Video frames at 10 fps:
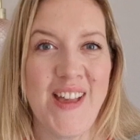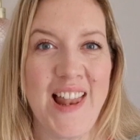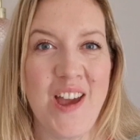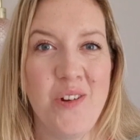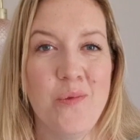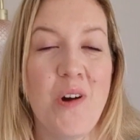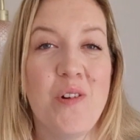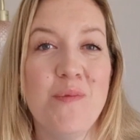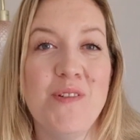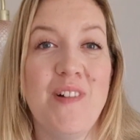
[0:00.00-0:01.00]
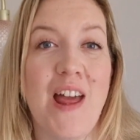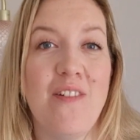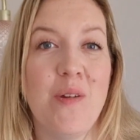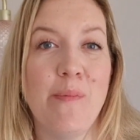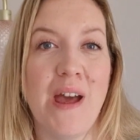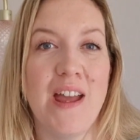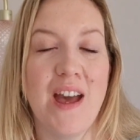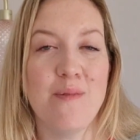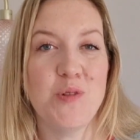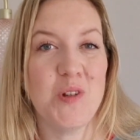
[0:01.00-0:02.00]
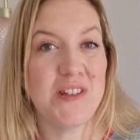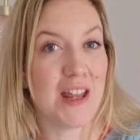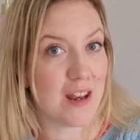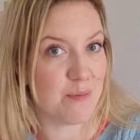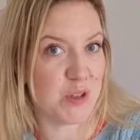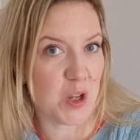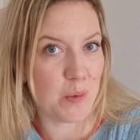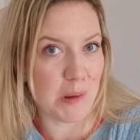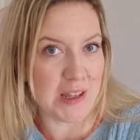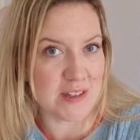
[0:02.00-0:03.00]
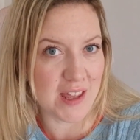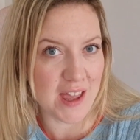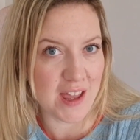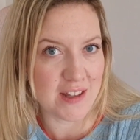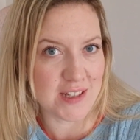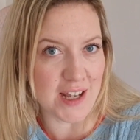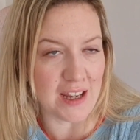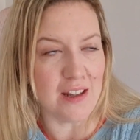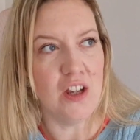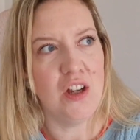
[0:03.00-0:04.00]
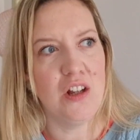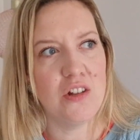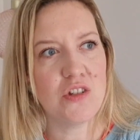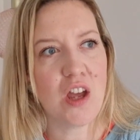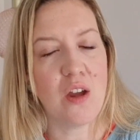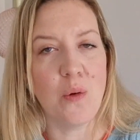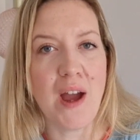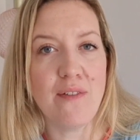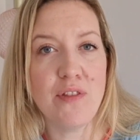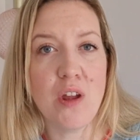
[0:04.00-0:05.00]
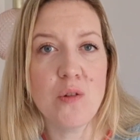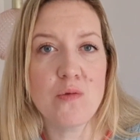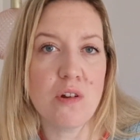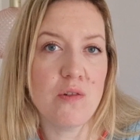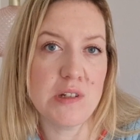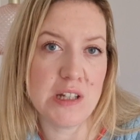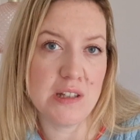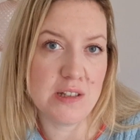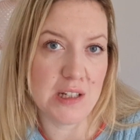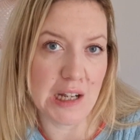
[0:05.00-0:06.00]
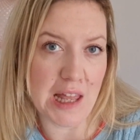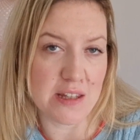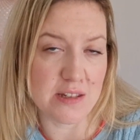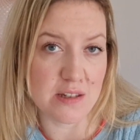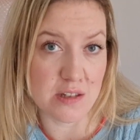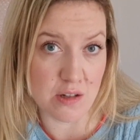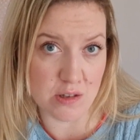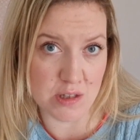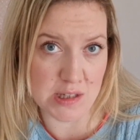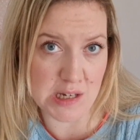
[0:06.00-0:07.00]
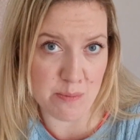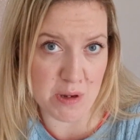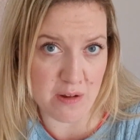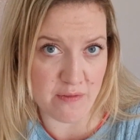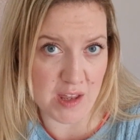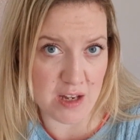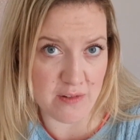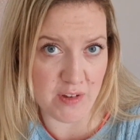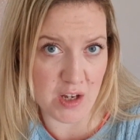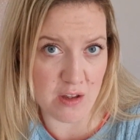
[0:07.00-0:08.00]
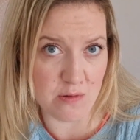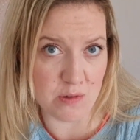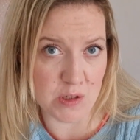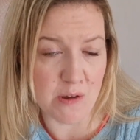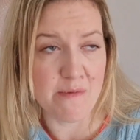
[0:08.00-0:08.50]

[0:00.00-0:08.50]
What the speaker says: Hello, welcome to Valerian Bay. I'm Suzanne and I'm so pleased that you're here today. So, have those rose-tinted glasses started slipping off the end of your nose?